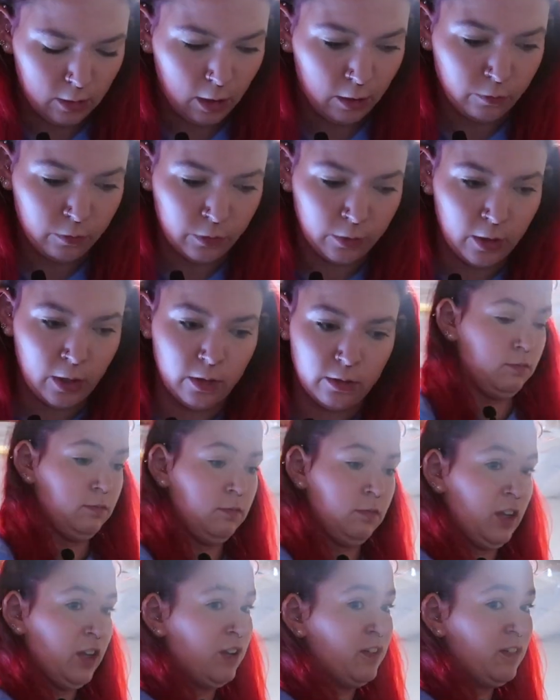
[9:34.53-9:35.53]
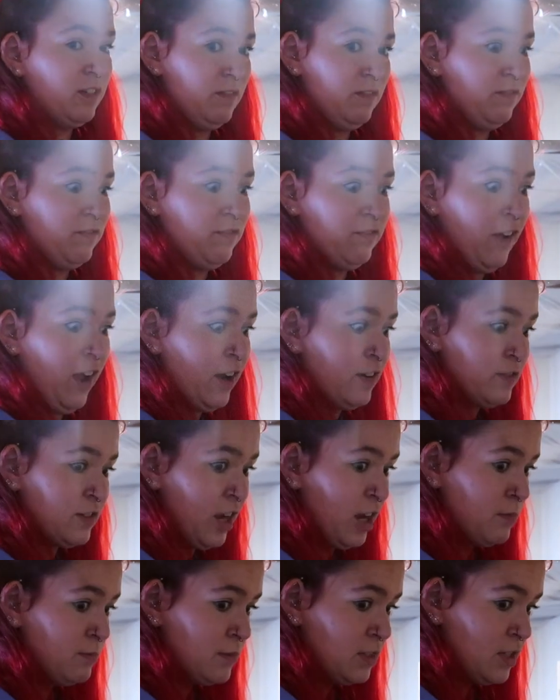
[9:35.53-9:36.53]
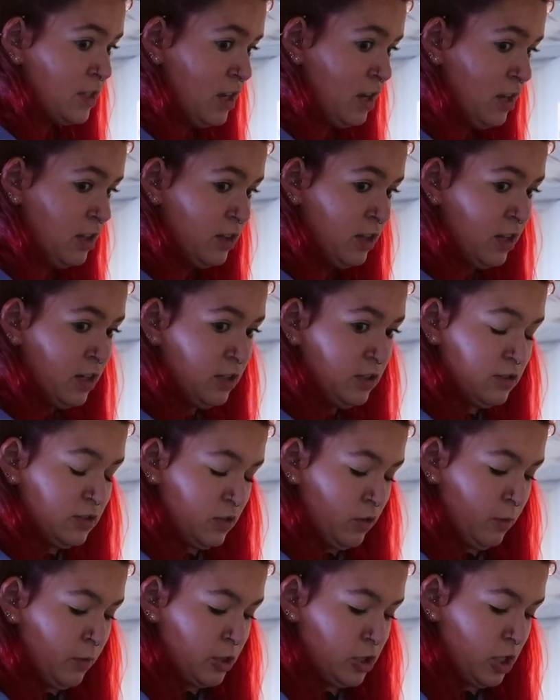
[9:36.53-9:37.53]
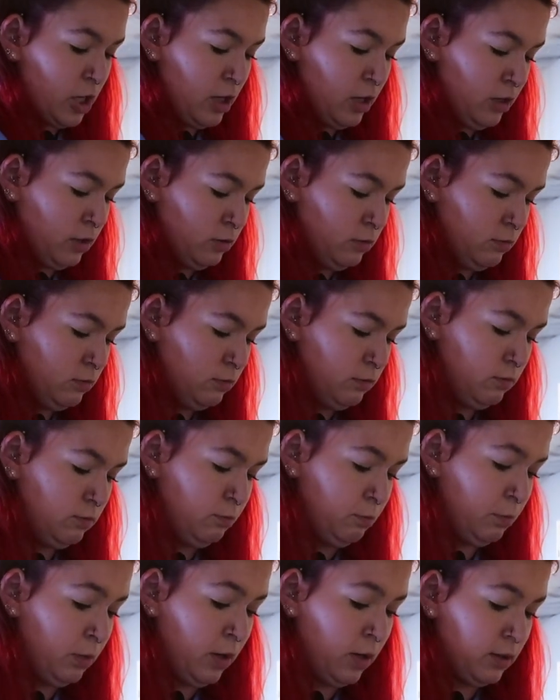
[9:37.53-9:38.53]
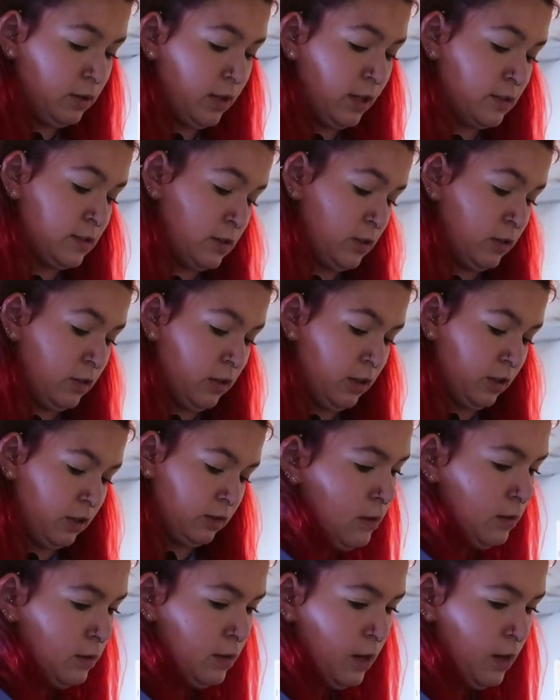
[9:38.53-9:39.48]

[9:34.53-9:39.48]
I fill that like 5 times a day. They eat so much hay. But that's a good thing.